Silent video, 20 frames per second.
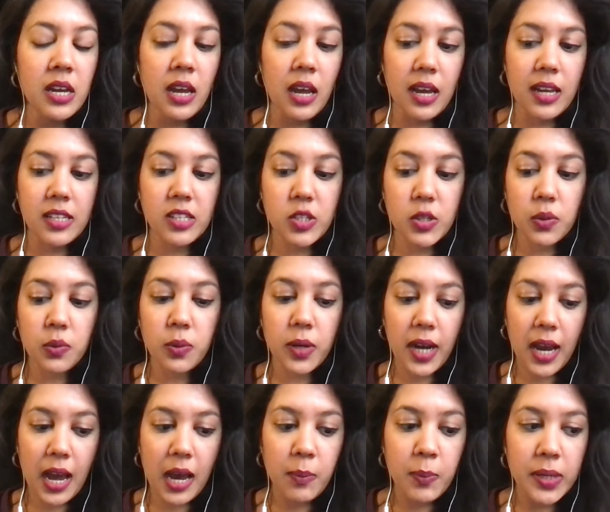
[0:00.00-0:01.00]
And so
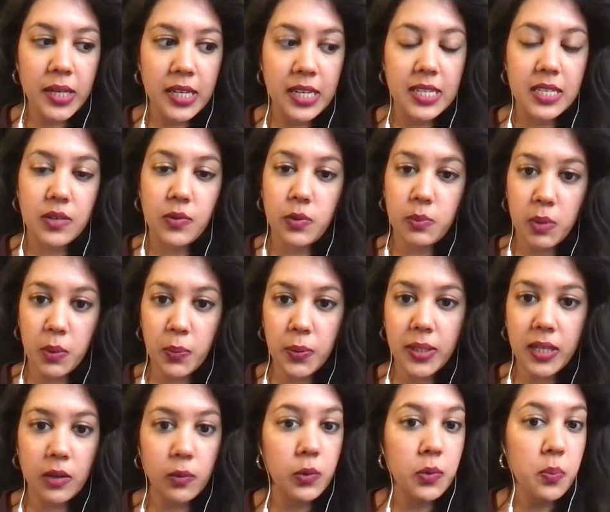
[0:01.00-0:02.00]
what happened is, I remember
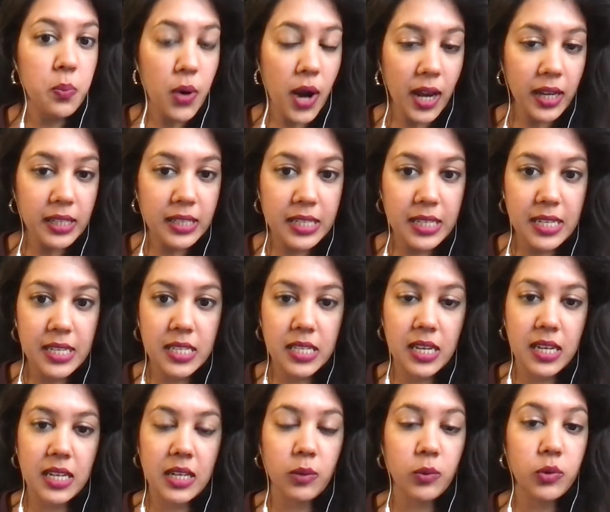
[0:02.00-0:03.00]
that I would practice
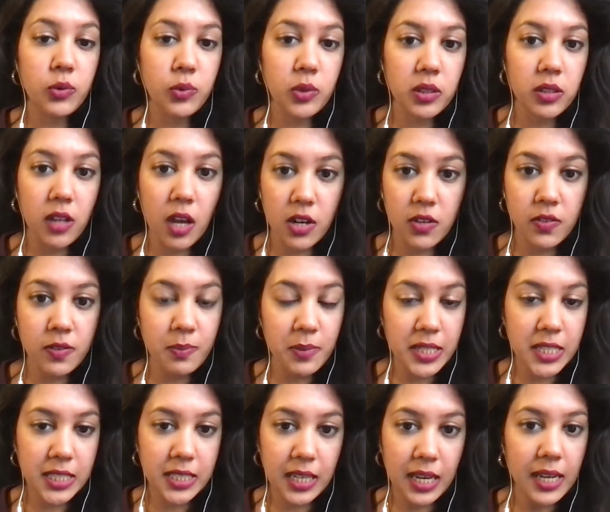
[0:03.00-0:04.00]
and I would do a lot of
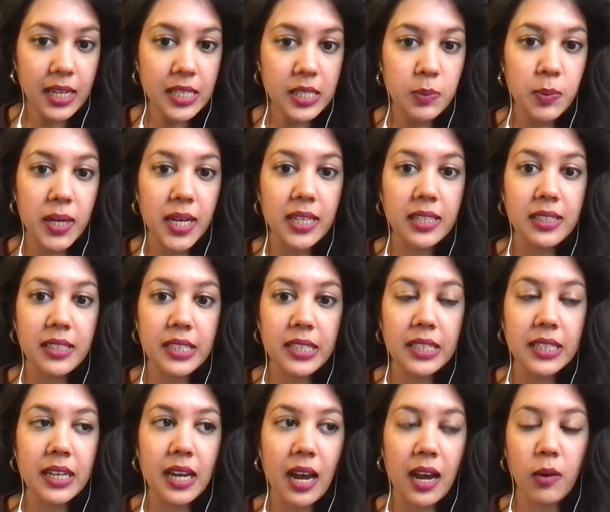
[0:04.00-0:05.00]
mistakes, but I
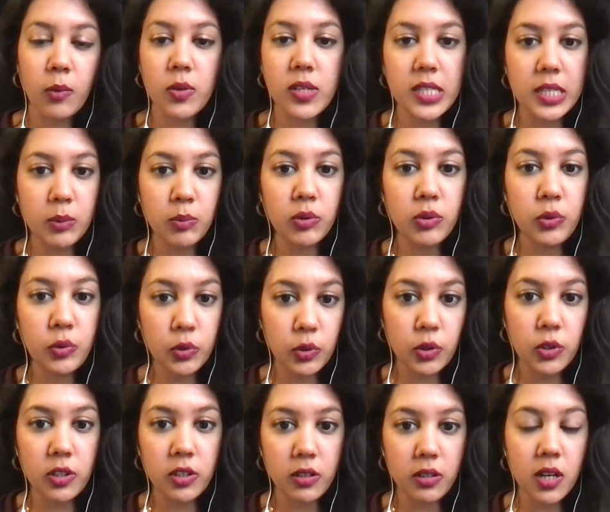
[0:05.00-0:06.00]
think I was able to
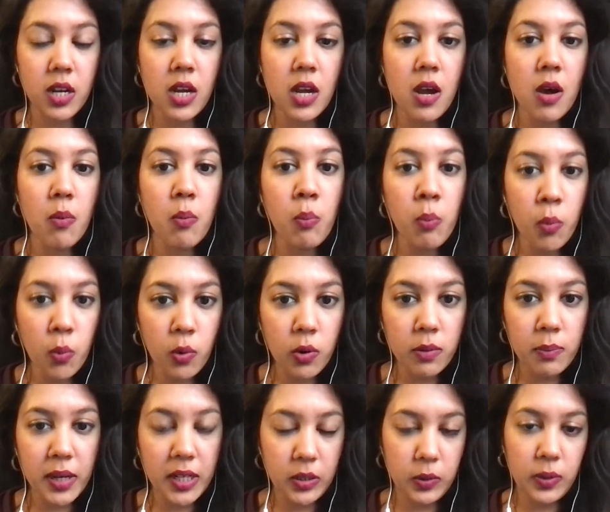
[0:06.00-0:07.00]
learn more
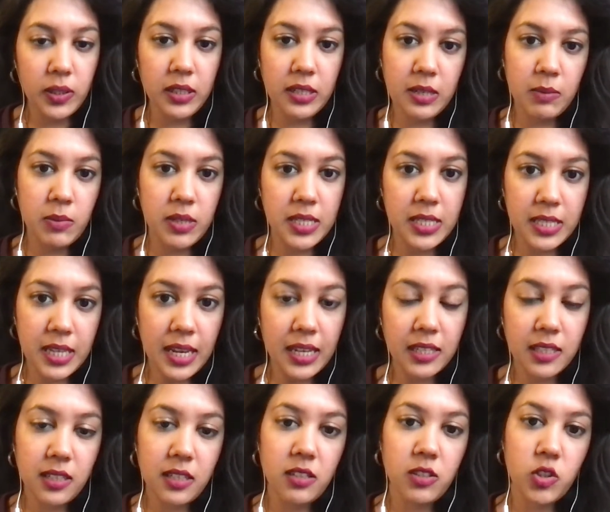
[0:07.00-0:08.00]
by doing the
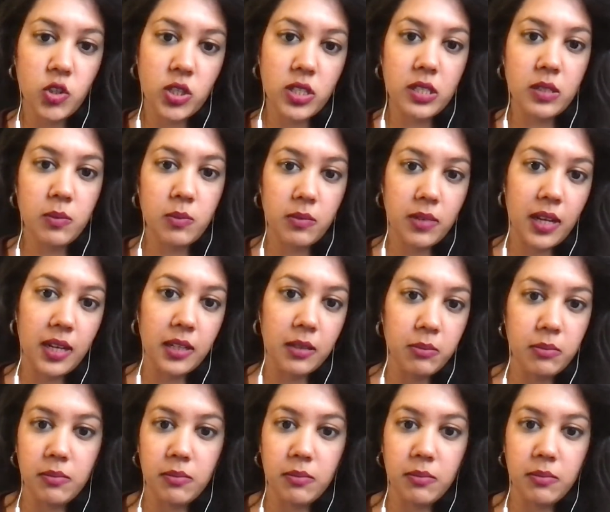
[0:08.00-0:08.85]
mistakes than just like